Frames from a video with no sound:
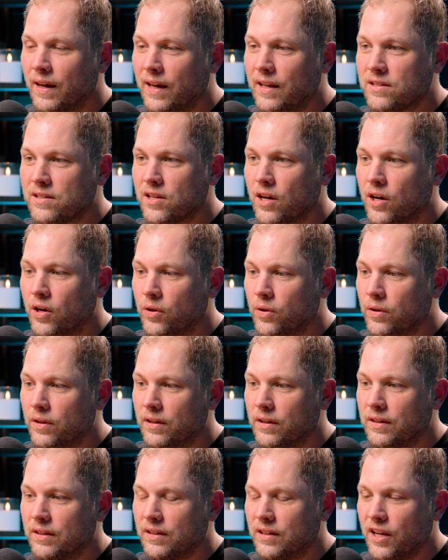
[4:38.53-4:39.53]
And so,
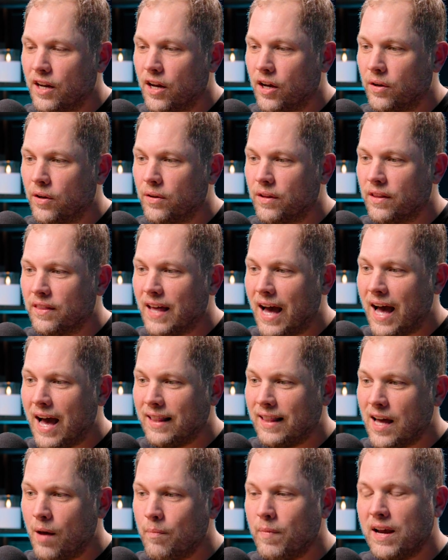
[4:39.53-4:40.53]
you know, that,
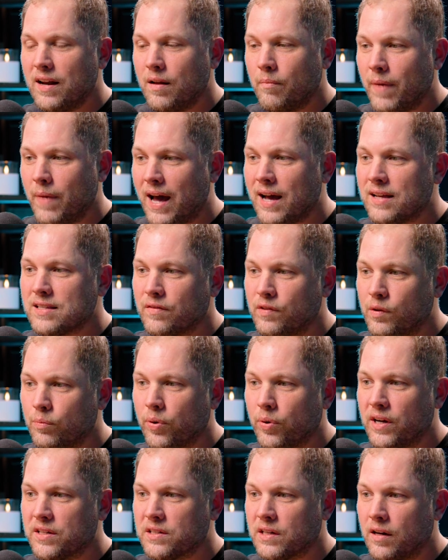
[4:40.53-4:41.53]
that made a massive
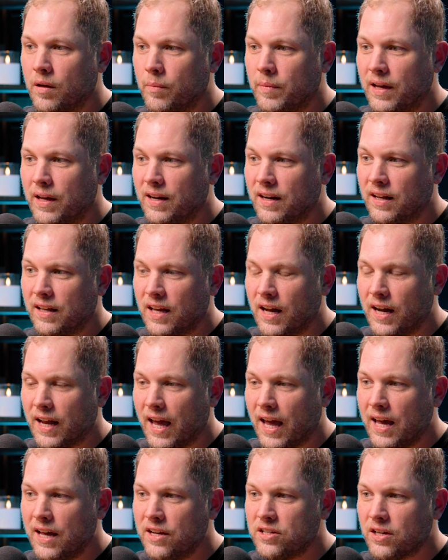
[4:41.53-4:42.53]
impression on me at a young
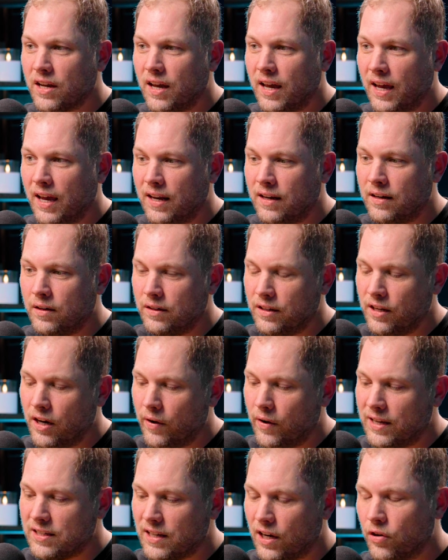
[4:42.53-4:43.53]
age. And, you know,
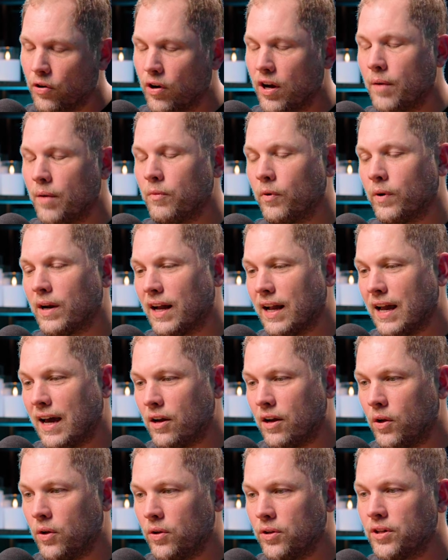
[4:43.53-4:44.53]
as I grew up, when I got
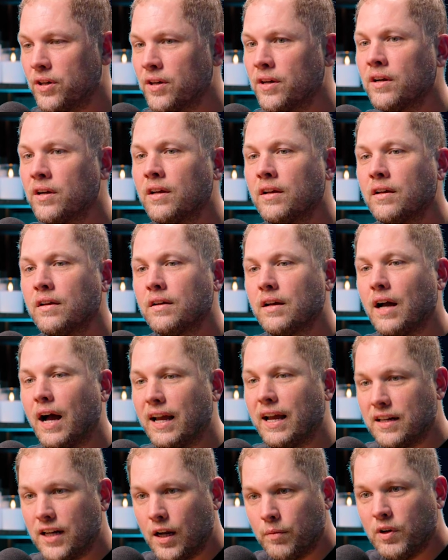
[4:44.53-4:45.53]
older, I
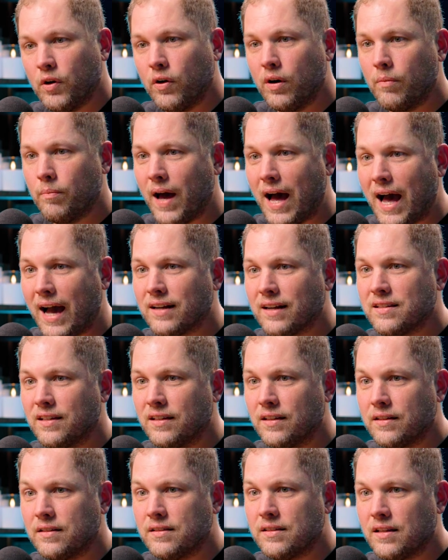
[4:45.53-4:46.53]
ended up going back
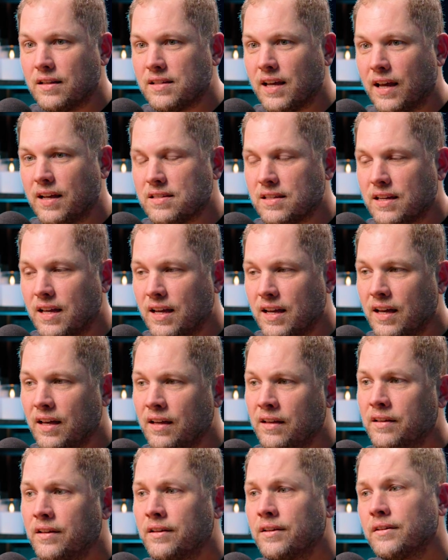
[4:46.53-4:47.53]
to, to
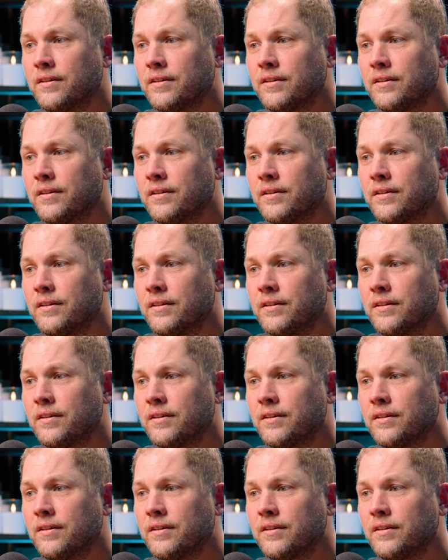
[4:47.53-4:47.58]
Tanzania.